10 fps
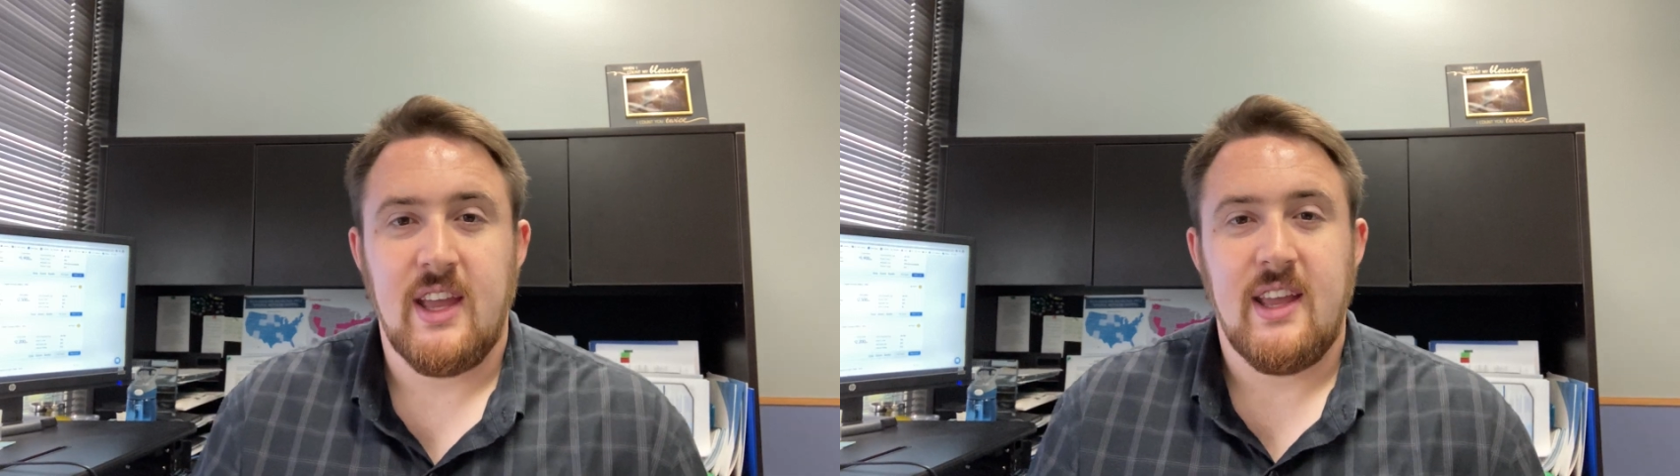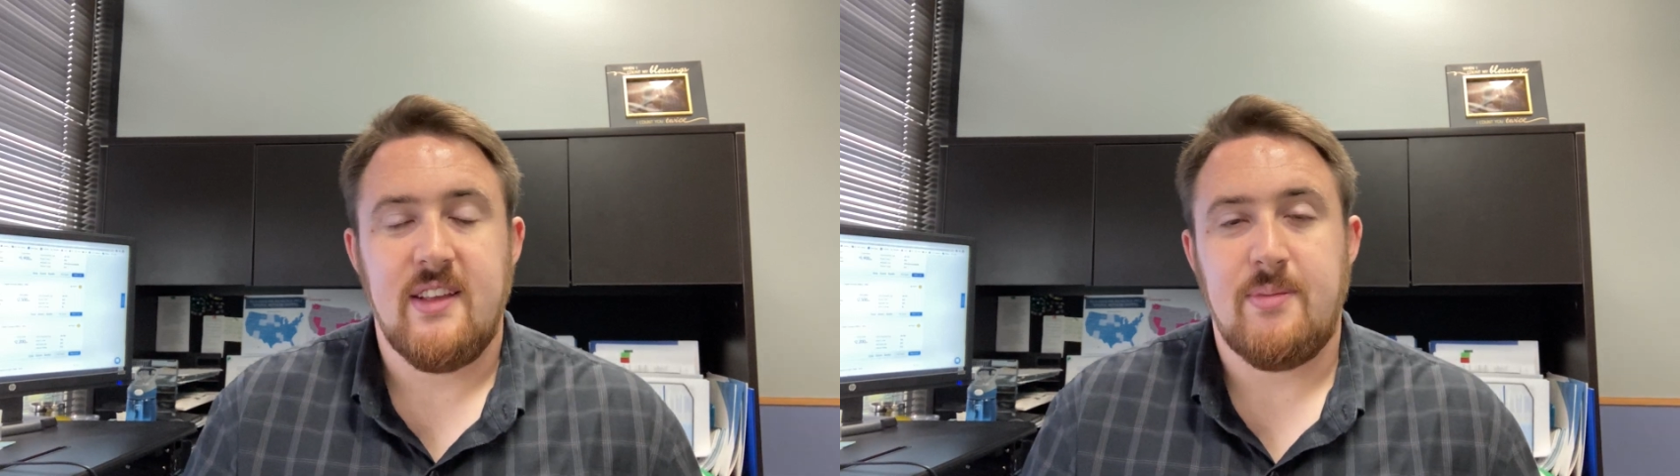
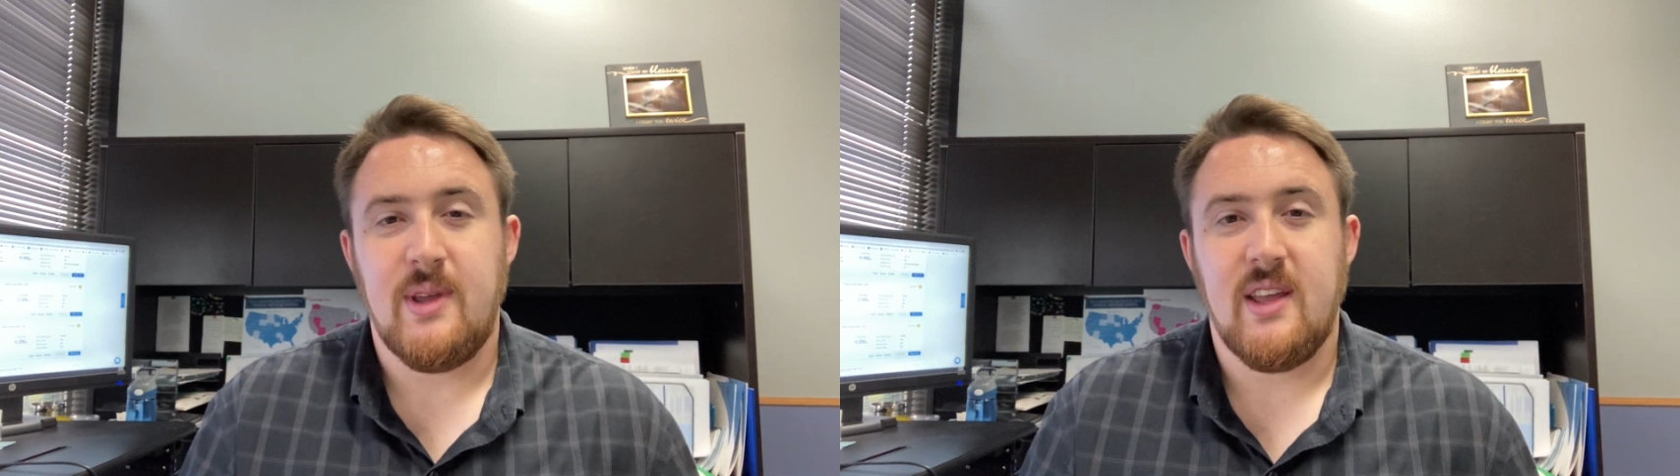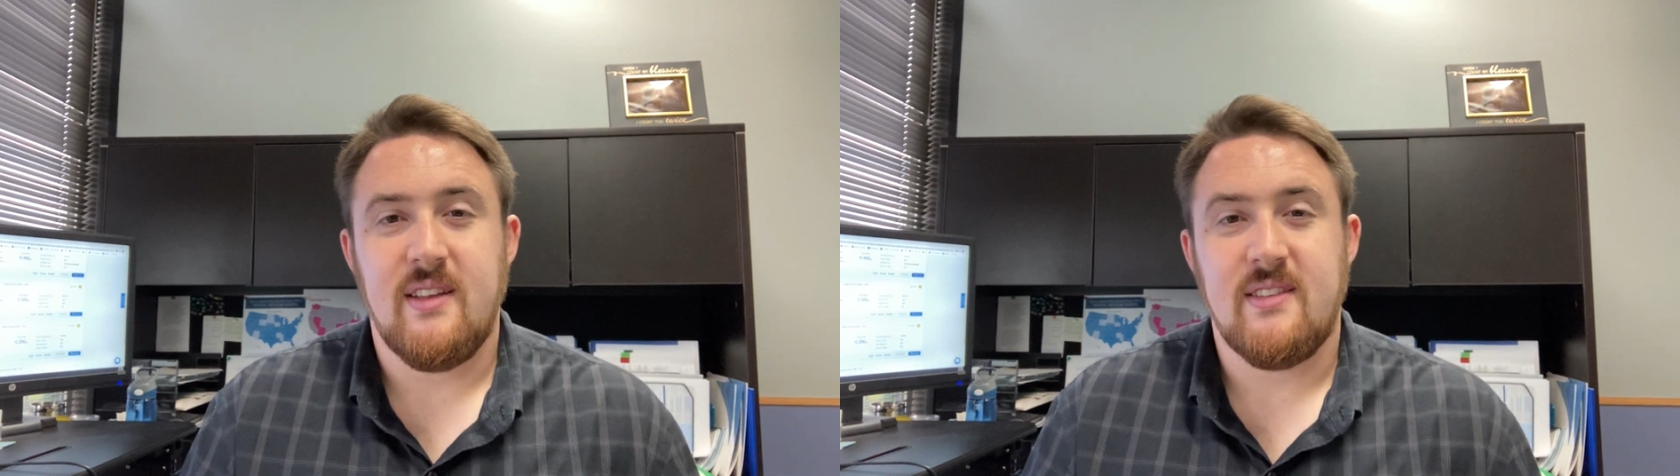is
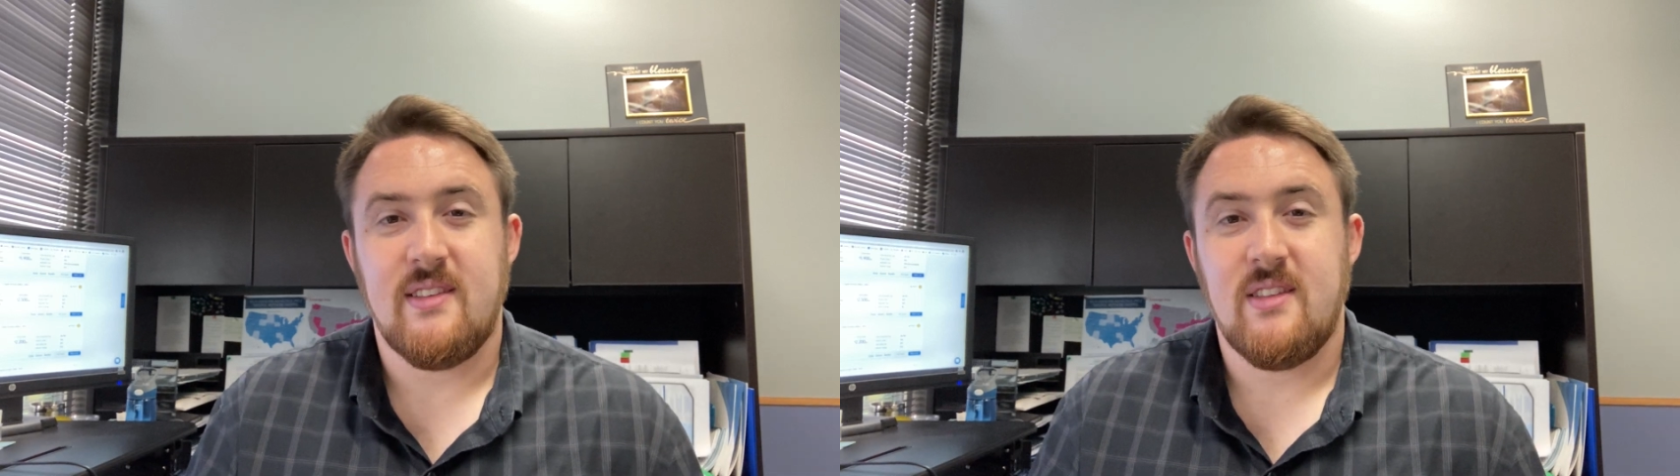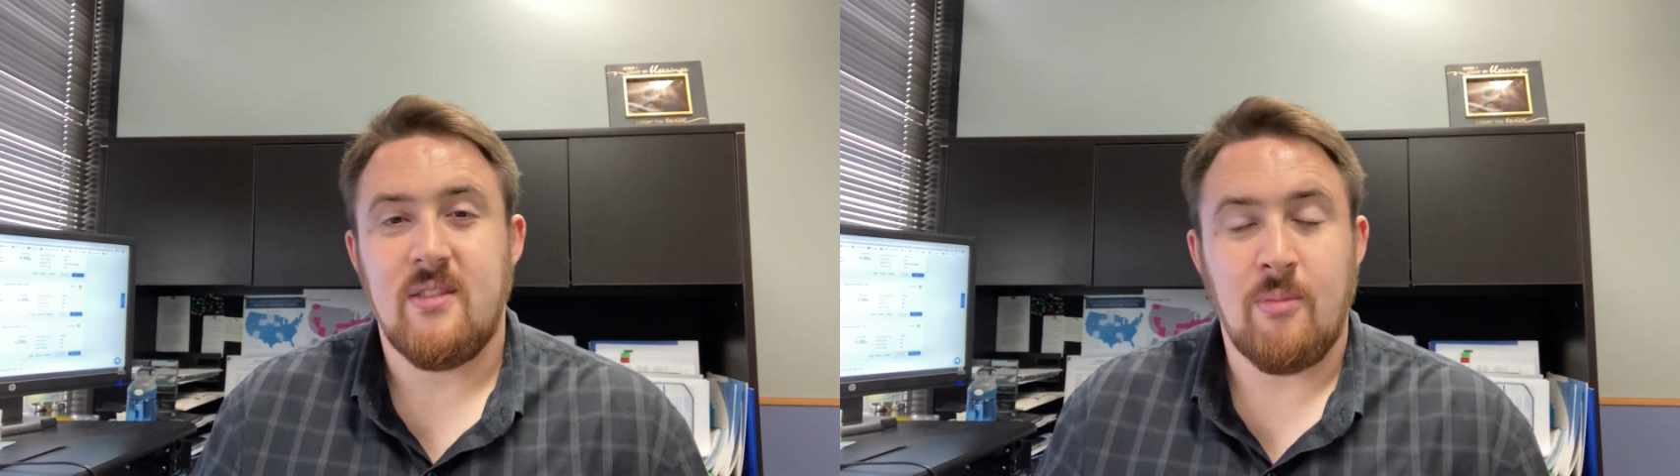because the